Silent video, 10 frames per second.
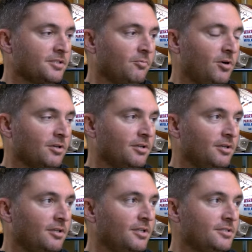and walk
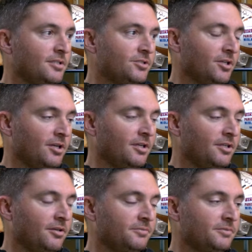on. I said, sure.
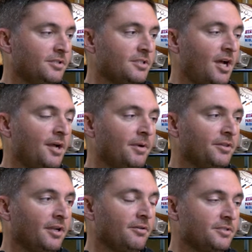At the time, I
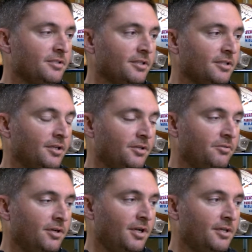thought I was either going to go
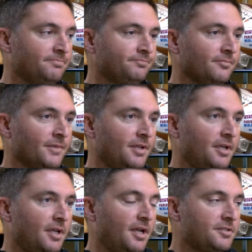
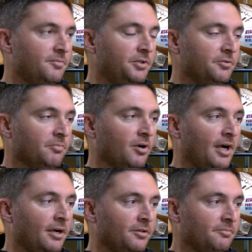to SMU or
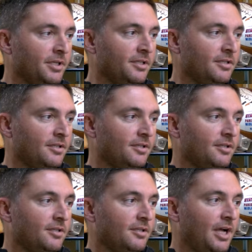Brown, but
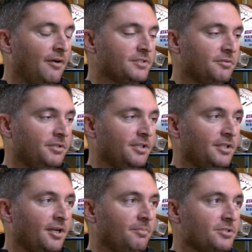obviously when you get
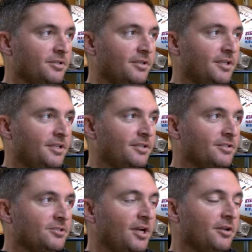that opportunity and it's
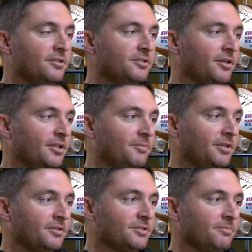a childhood dream,
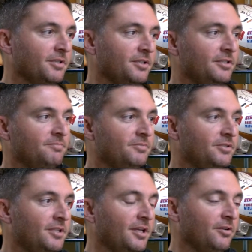it's something you
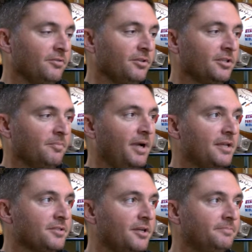can't overlook or
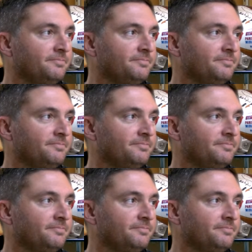pass up.